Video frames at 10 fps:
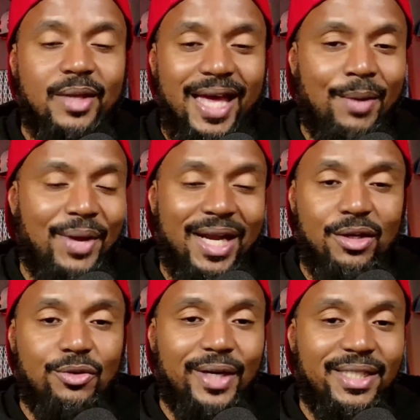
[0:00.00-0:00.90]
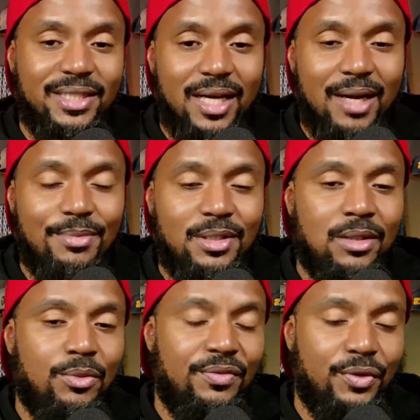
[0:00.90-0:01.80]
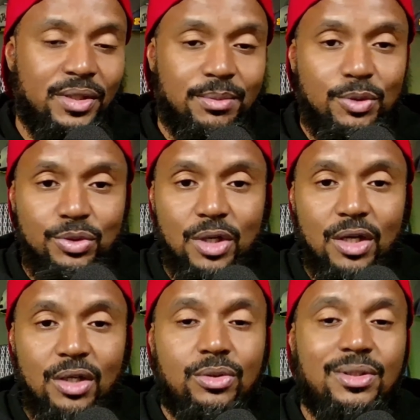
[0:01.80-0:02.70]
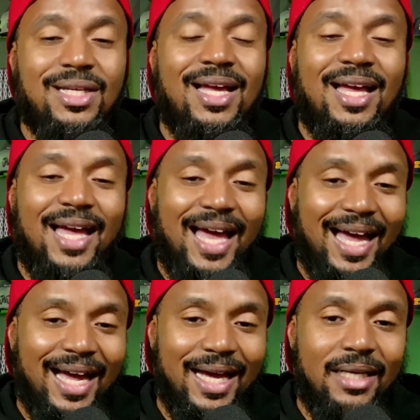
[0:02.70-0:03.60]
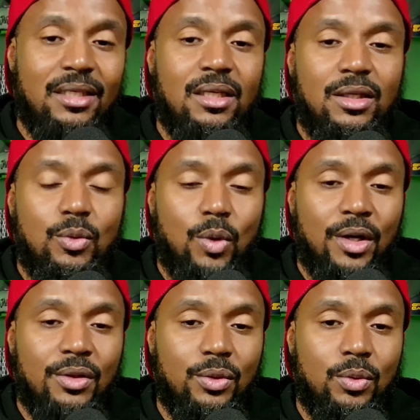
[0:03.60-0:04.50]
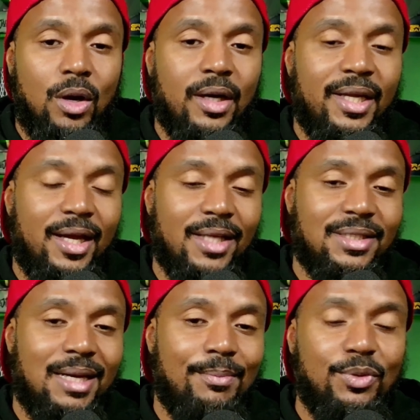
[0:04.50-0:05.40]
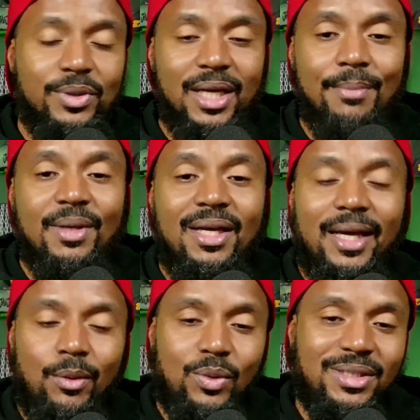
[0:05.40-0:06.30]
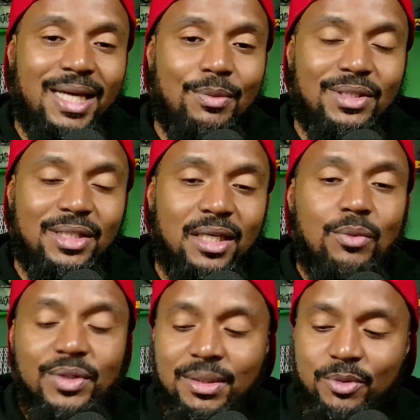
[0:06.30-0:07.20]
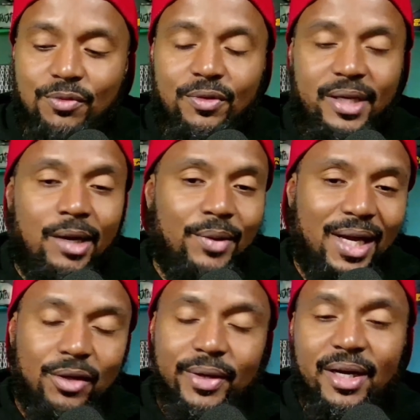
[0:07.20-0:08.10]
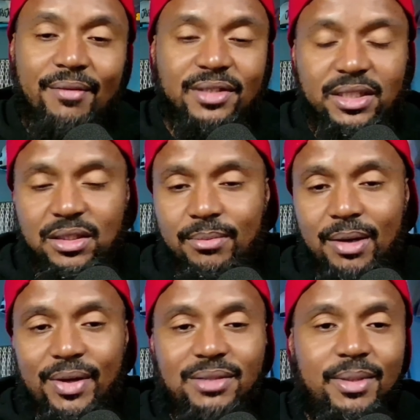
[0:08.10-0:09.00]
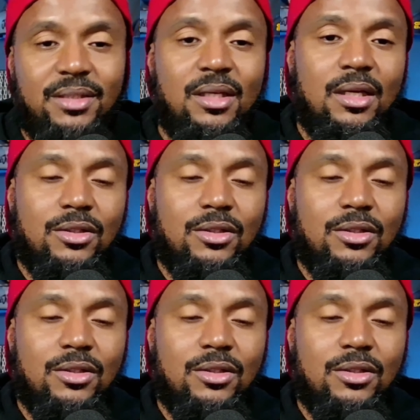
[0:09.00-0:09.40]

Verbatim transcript: And we had a great time reviewing some news articles and working through our Chaos Camp bootcamp. And once that was done, we jumped over there. We had a great conversation about resumes.